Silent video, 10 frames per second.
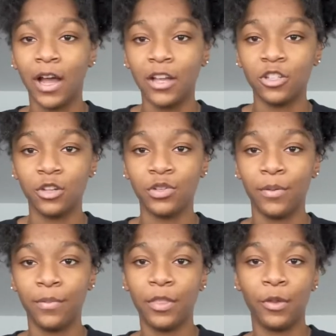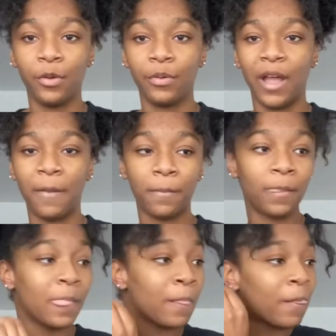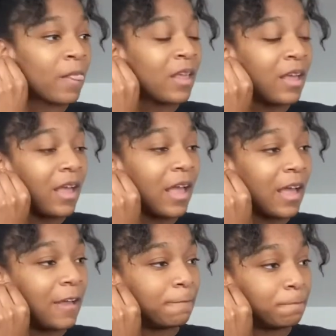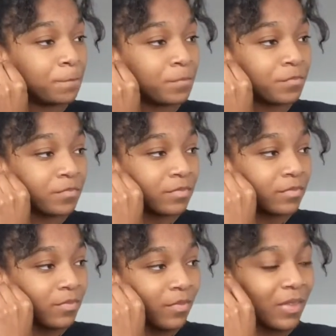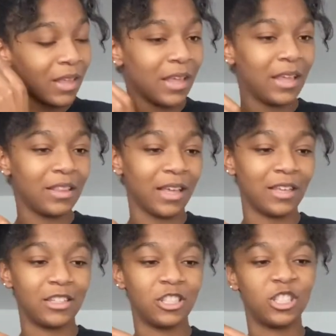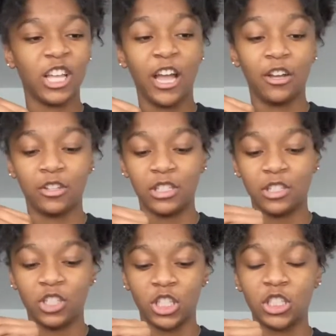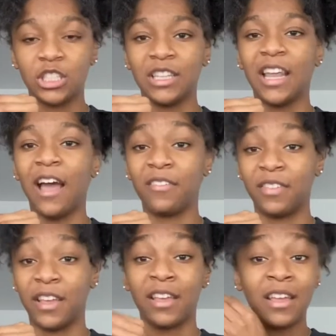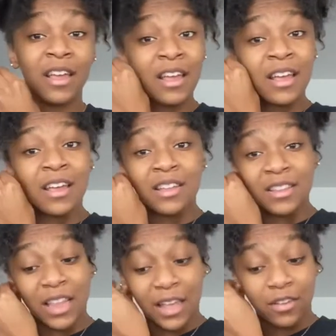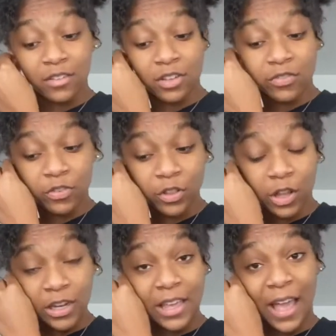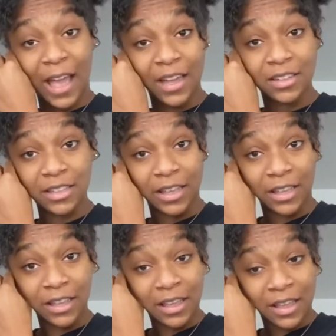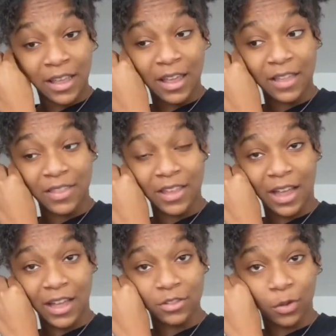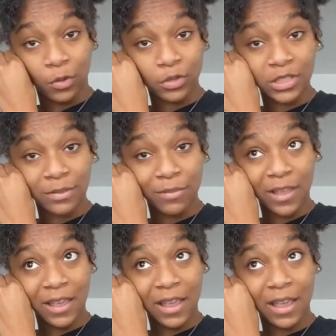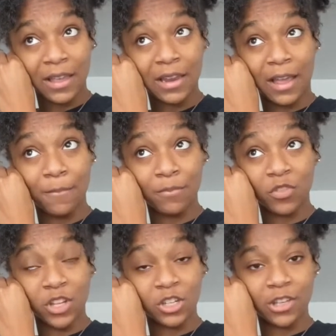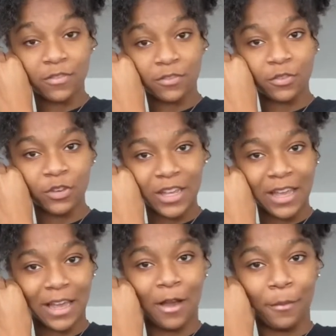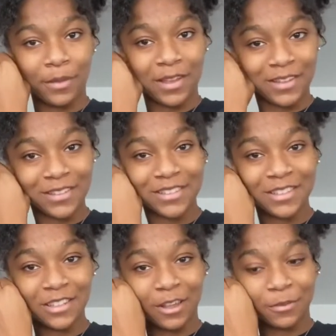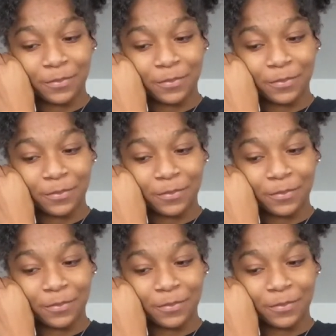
shows up in the doorway. And he, like, stares and starts laughing. Like, full-on cackling. And the guy's holding me. And I'm literally freaking out because, you know,